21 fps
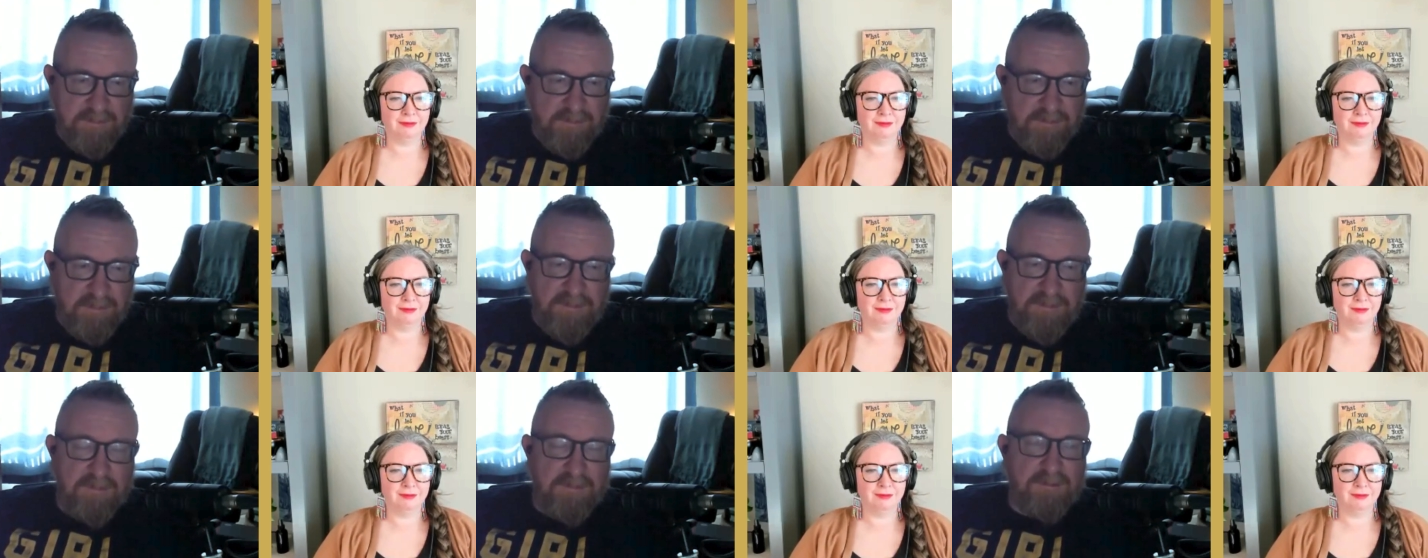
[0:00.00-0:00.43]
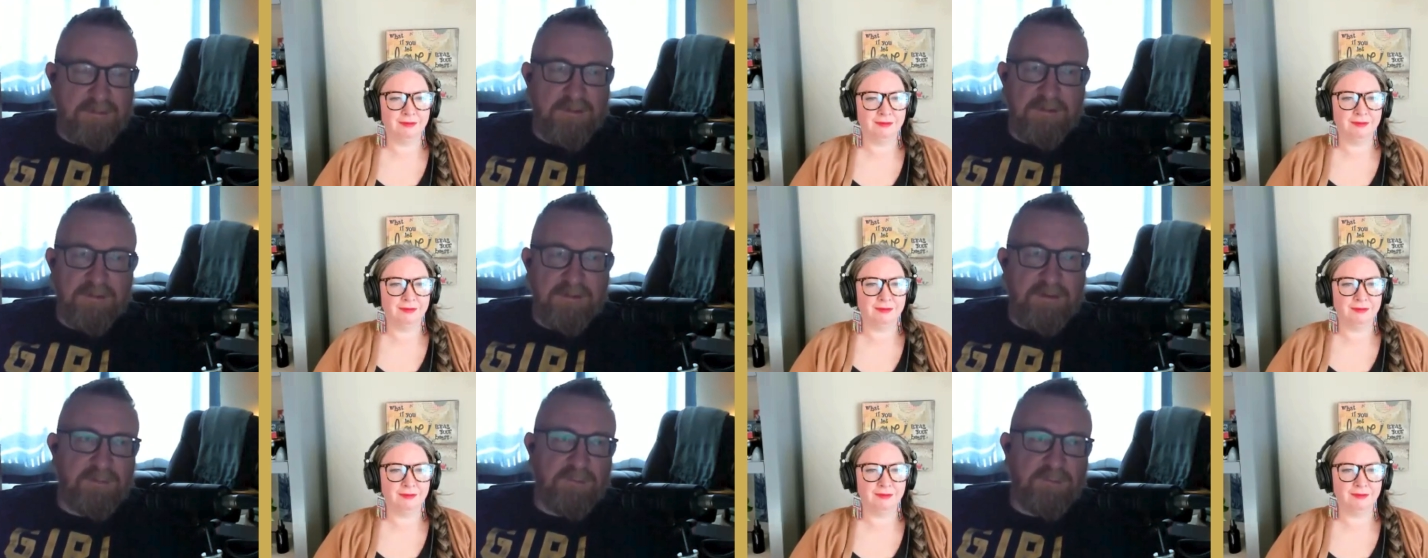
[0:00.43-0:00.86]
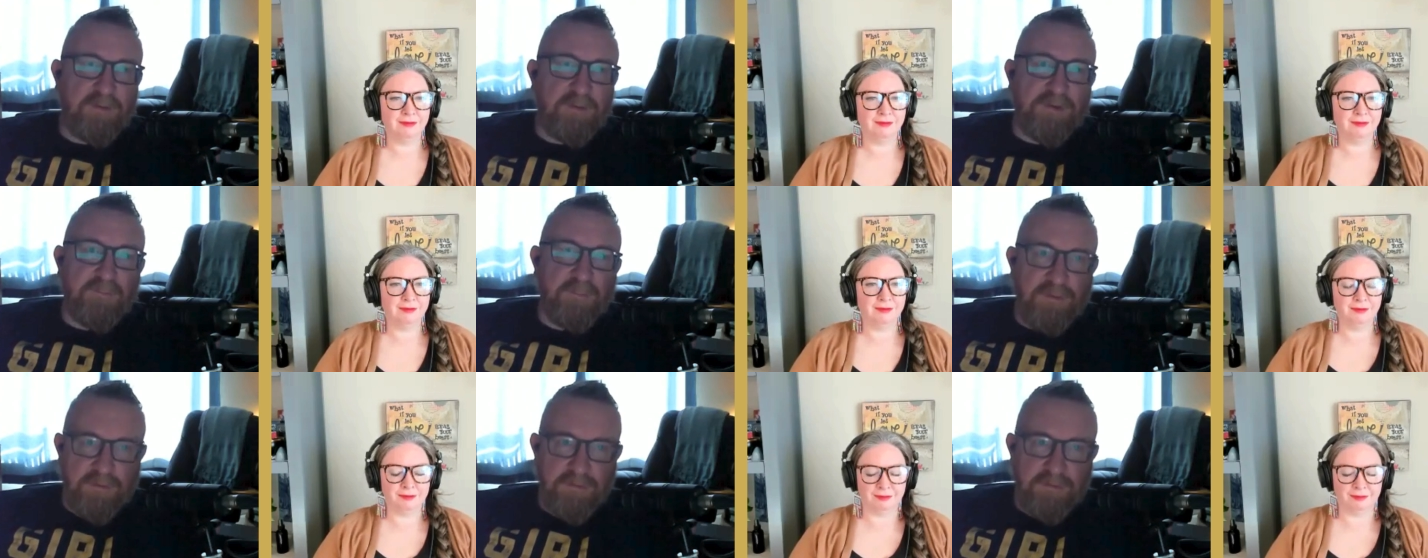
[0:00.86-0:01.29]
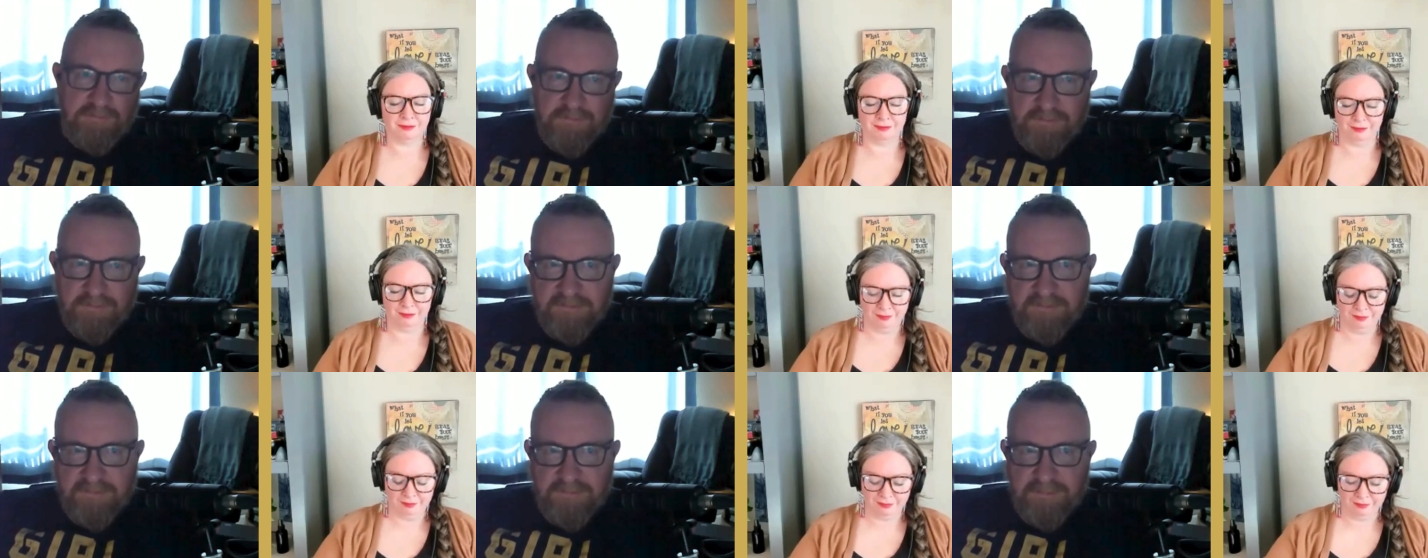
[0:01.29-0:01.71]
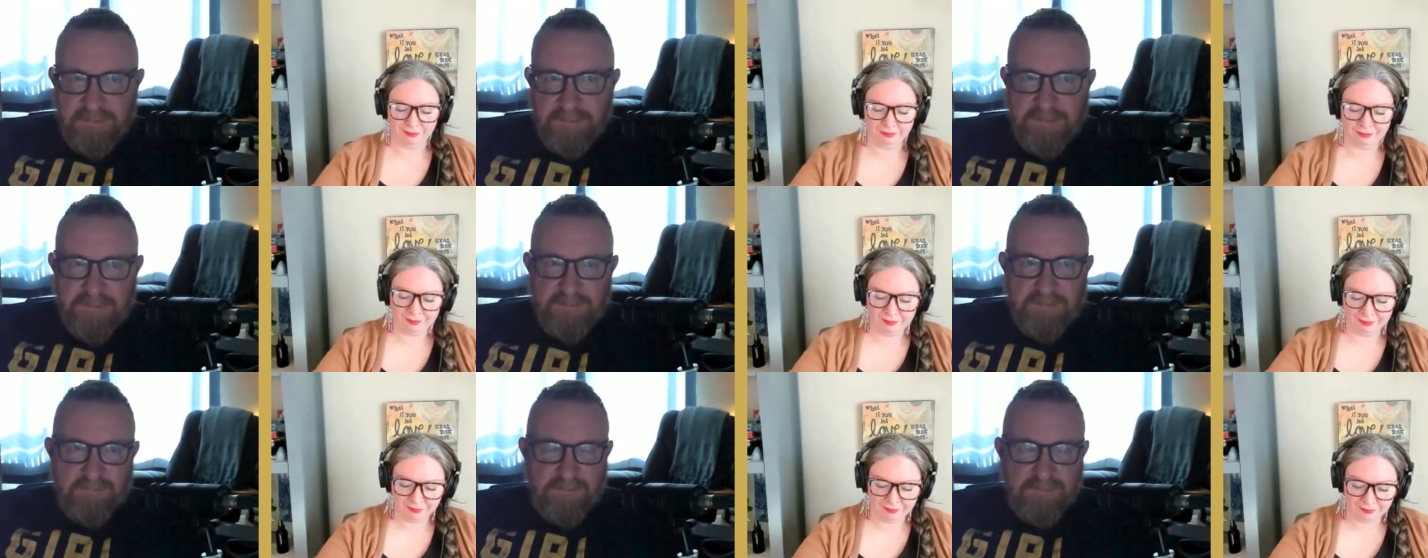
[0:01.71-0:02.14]
Speaker 1: a, uh, an equally wonderful
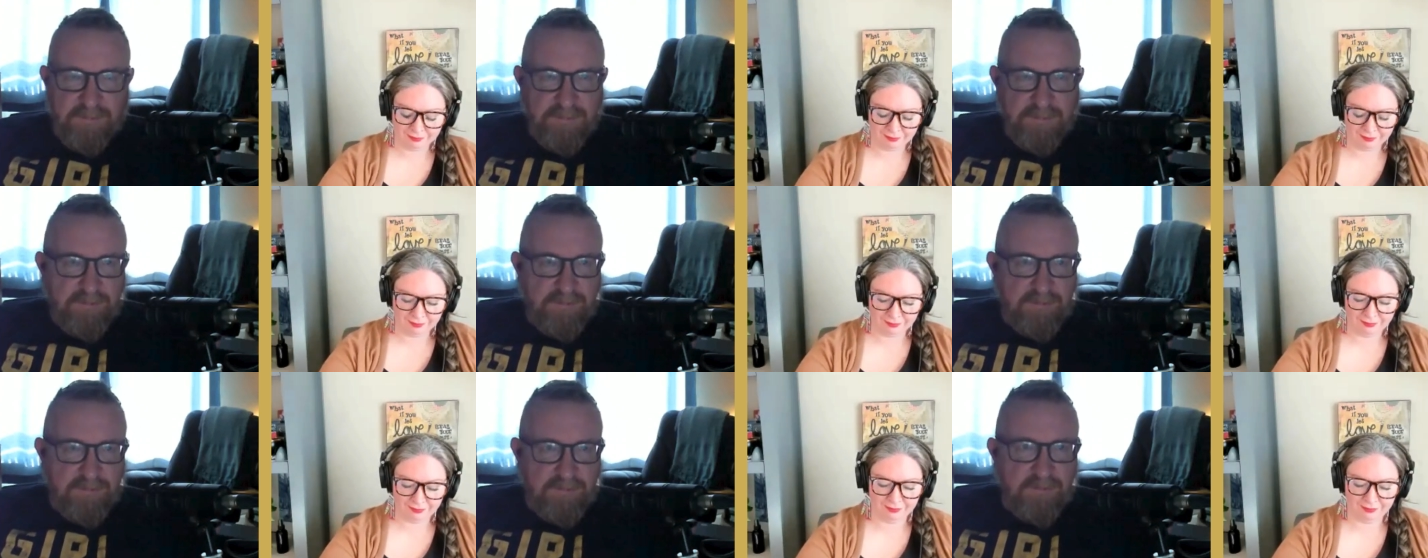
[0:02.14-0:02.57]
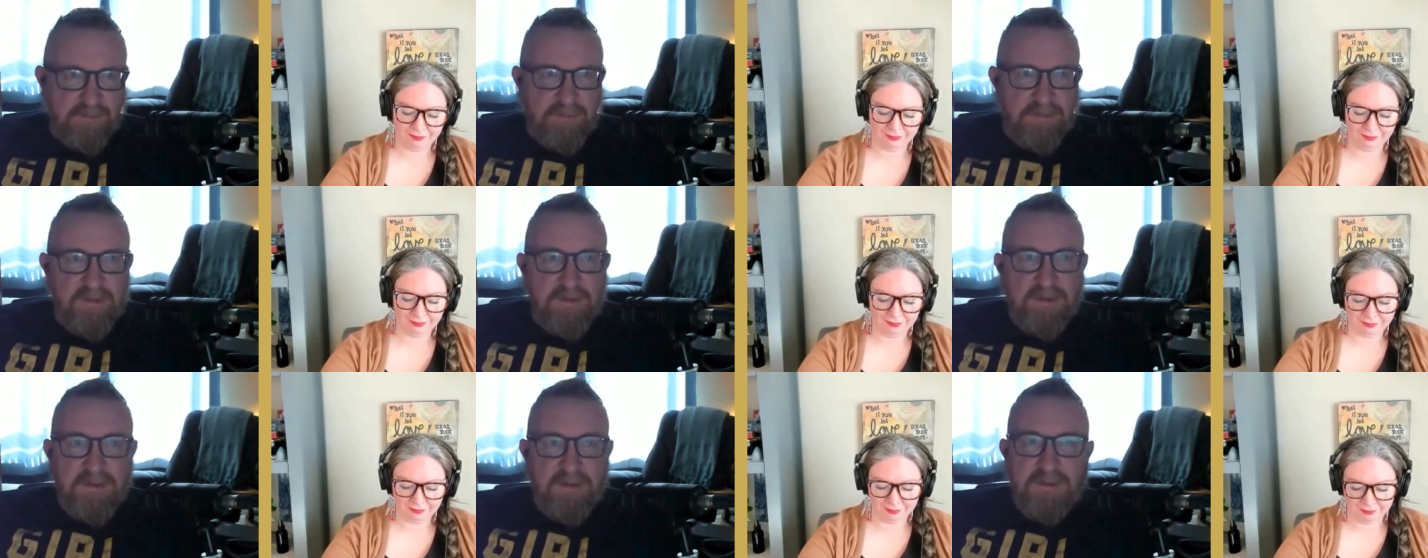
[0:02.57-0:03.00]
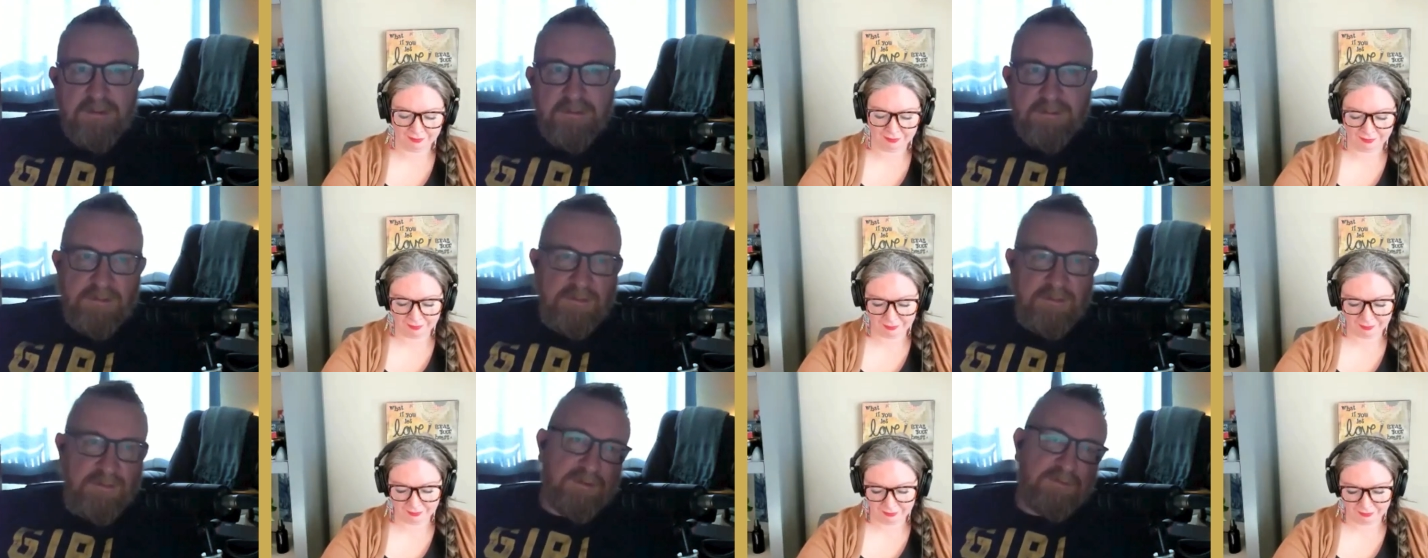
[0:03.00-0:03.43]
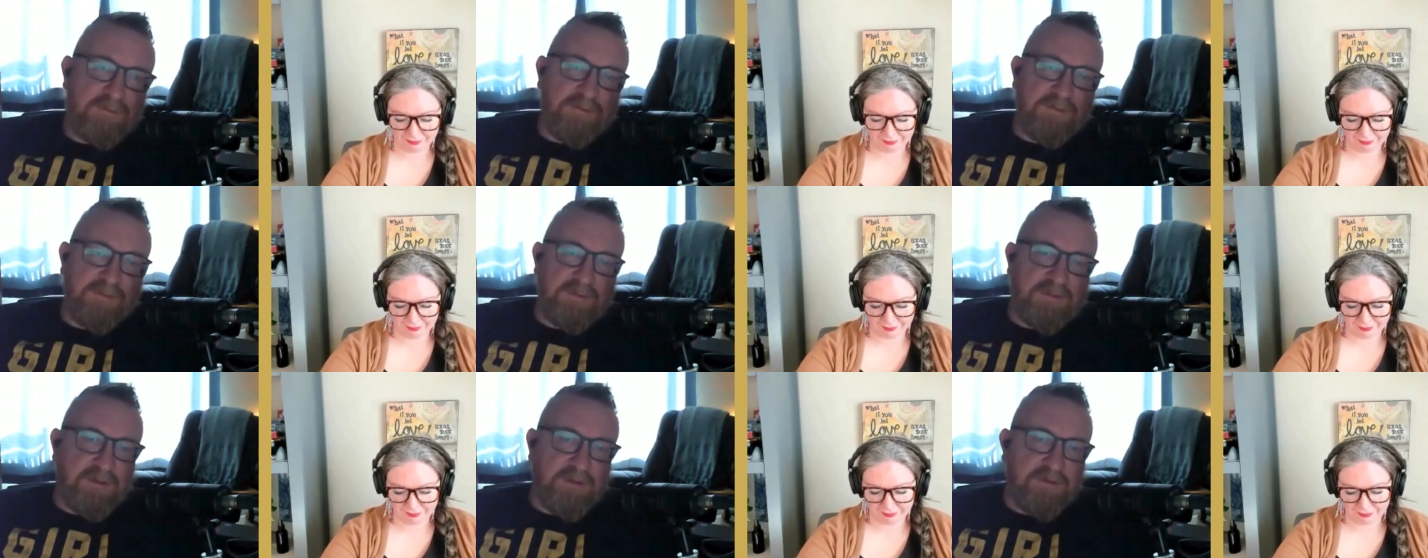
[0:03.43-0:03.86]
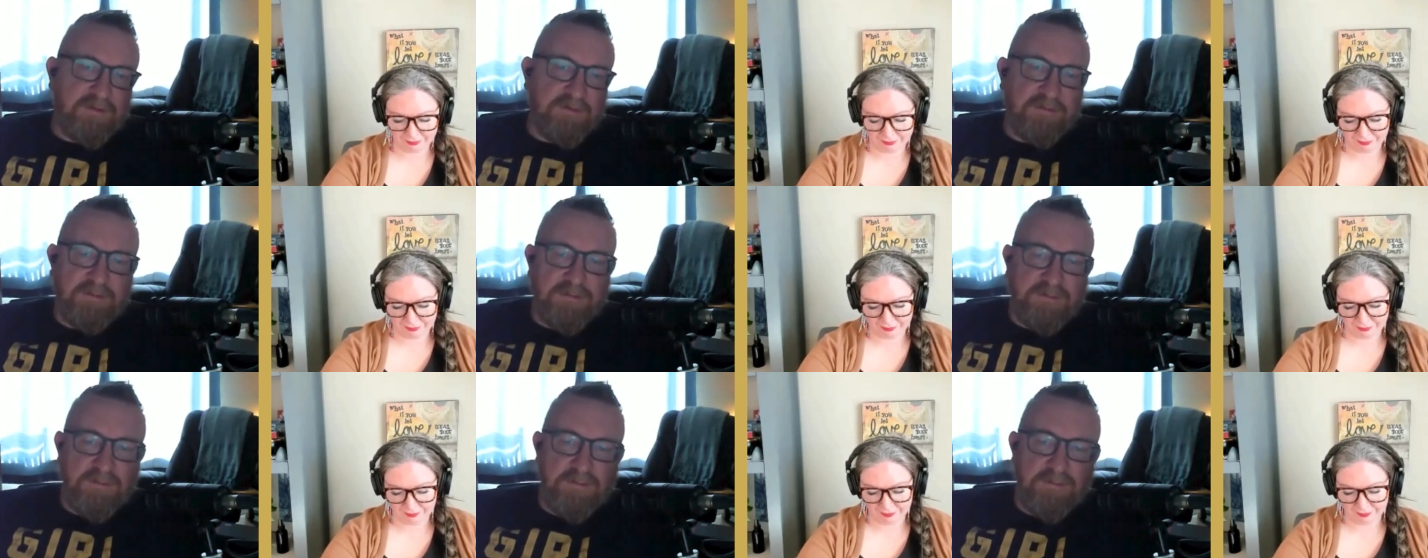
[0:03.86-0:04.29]
experience for her, then that's
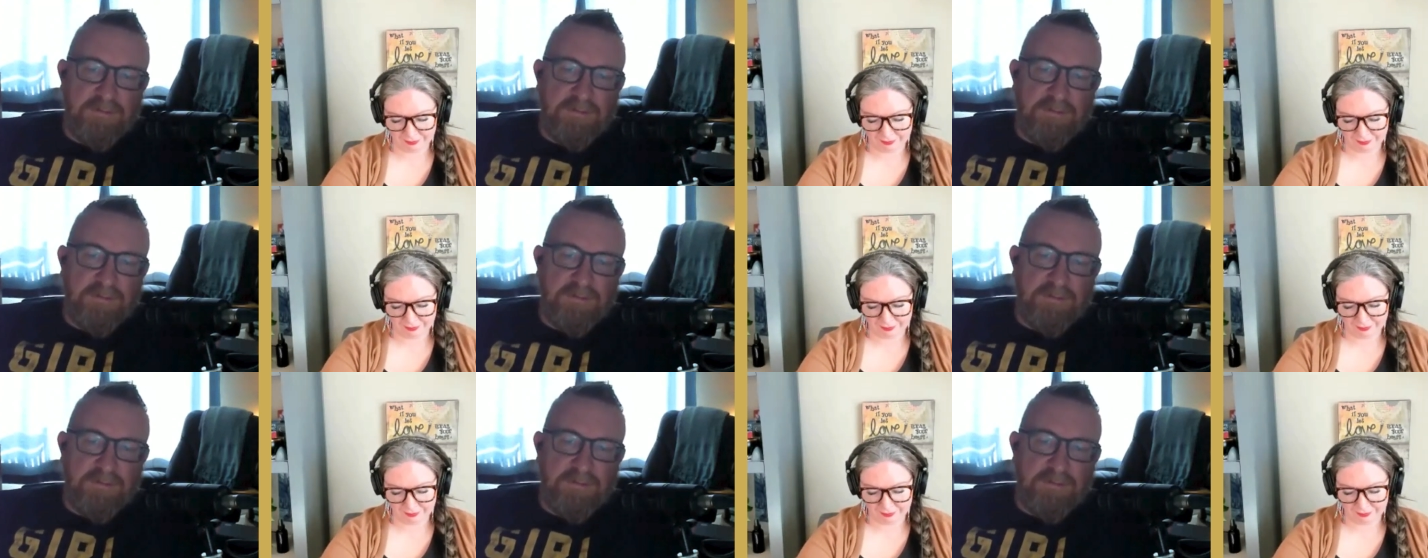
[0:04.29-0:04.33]
fantastic.